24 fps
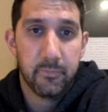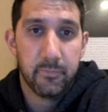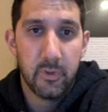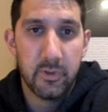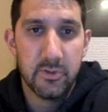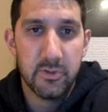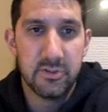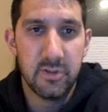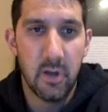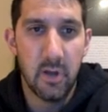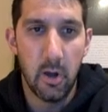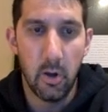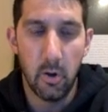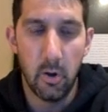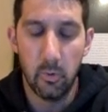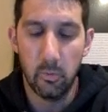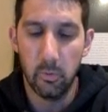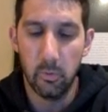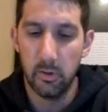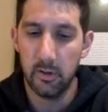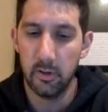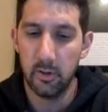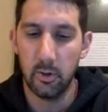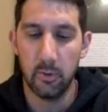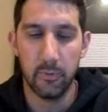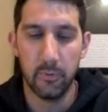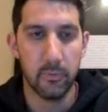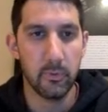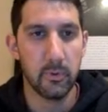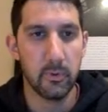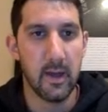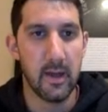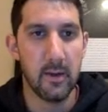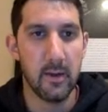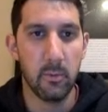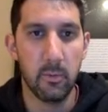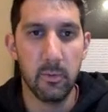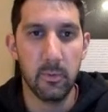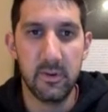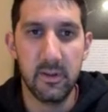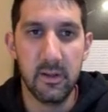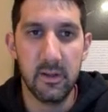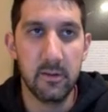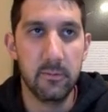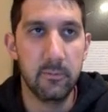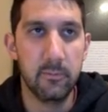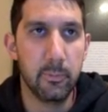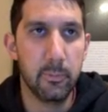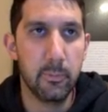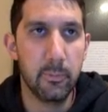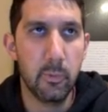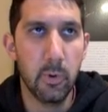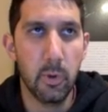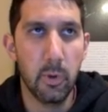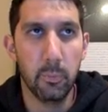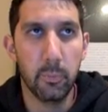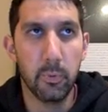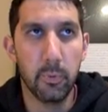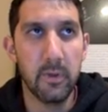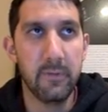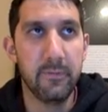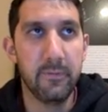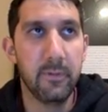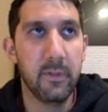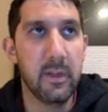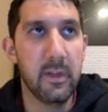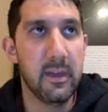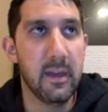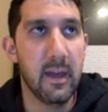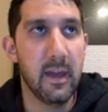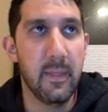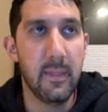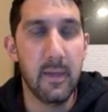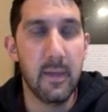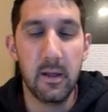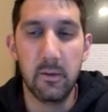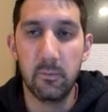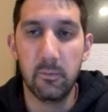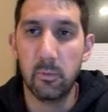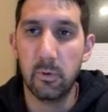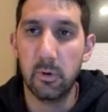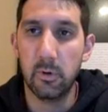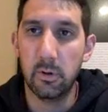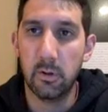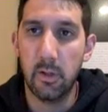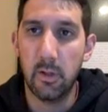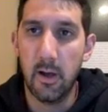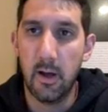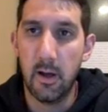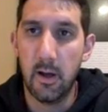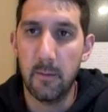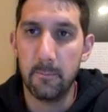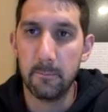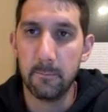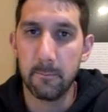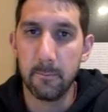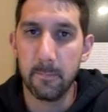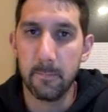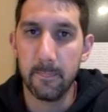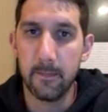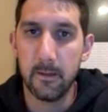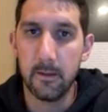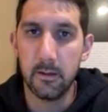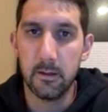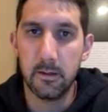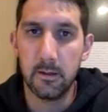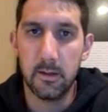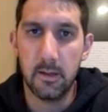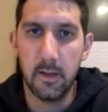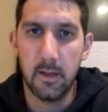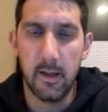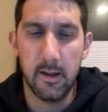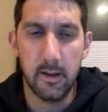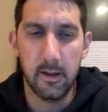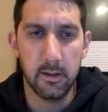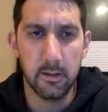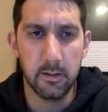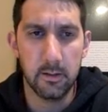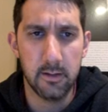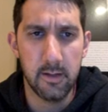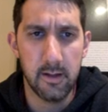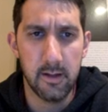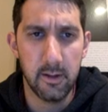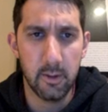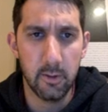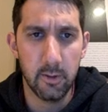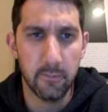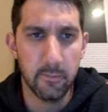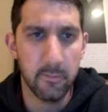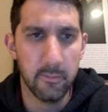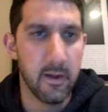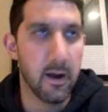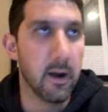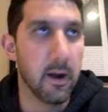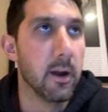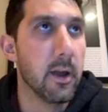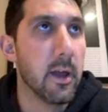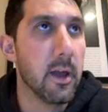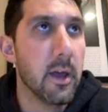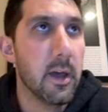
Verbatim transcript: So we're going to go through kind of what we did real briefly, and then we'll um, kind of kind of go from there.